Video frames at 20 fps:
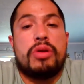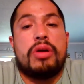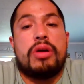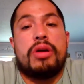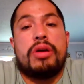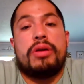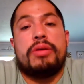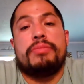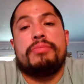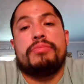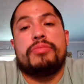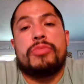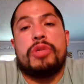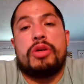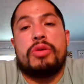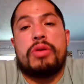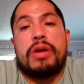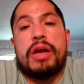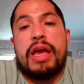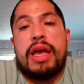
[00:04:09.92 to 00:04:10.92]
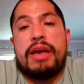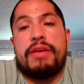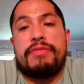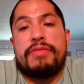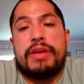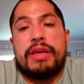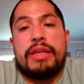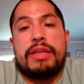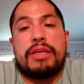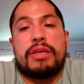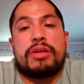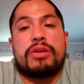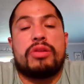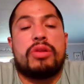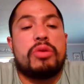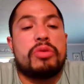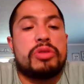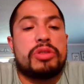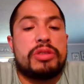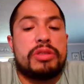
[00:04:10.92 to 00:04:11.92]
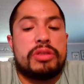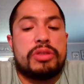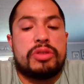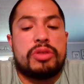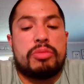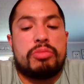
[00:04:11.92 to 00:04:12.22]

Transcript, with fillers: um, don't have any closeness